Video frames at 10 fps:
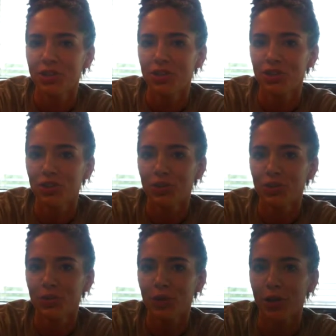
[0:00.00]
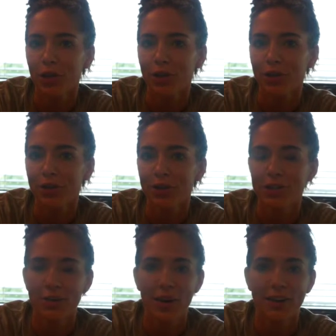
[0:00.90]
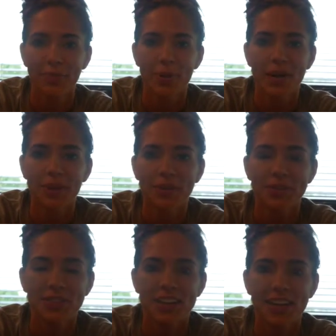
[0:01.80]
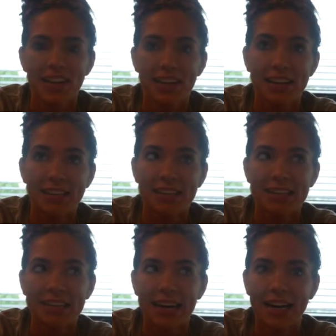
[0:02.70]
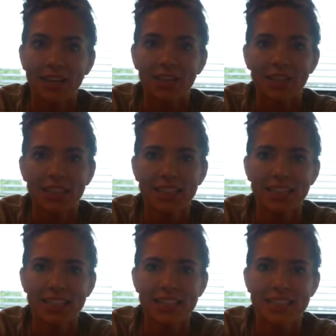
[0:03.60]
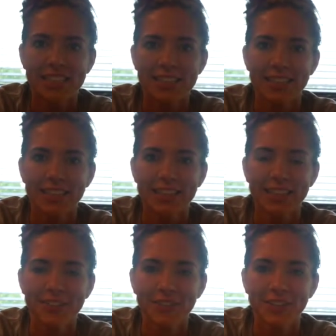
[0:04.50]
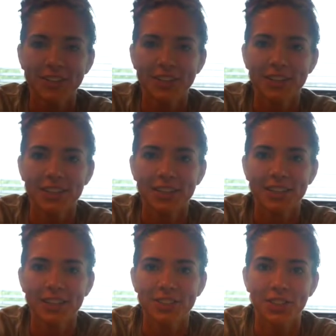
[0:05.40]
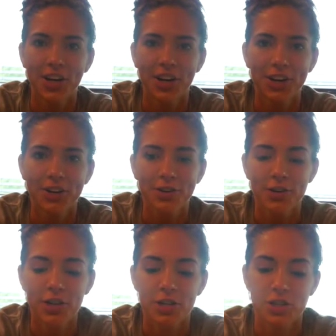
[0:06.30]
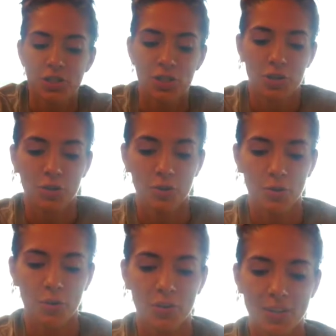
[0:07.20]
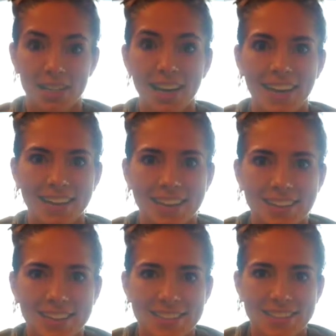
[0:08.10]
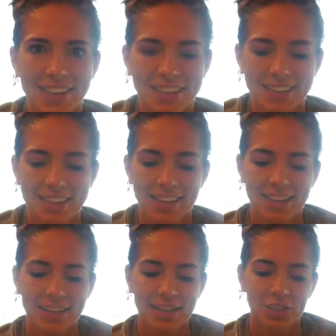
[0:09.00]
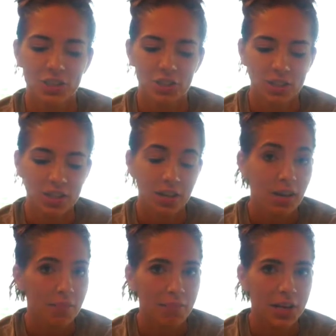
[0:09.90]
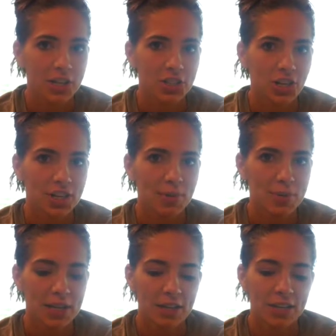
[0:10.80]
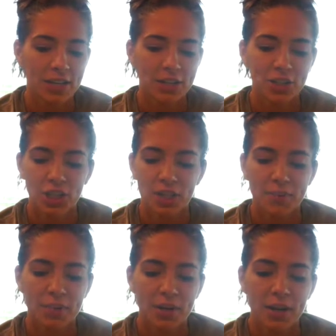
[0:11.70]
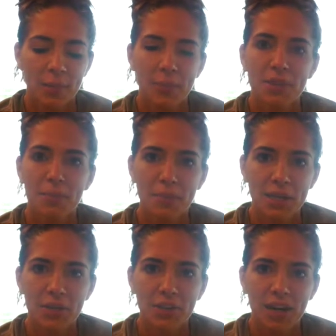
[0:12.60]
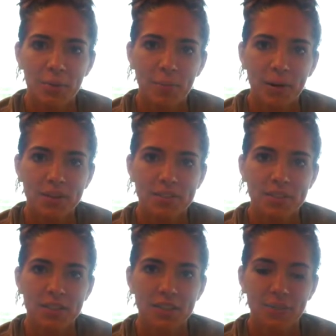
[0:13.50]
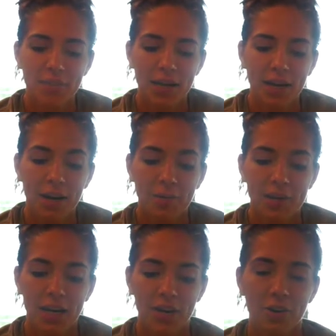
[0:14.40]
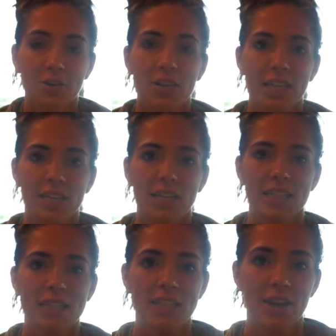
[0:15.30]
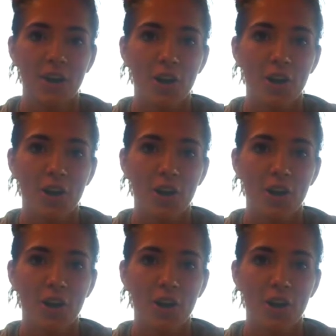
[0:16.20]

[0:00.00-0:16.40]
June 3rd, so I have about 9 or 10 days until I leave for Chicago. So yeah, getting excited again and just making sure I keep killing it in the gym. But the meal that I'm about to make up now is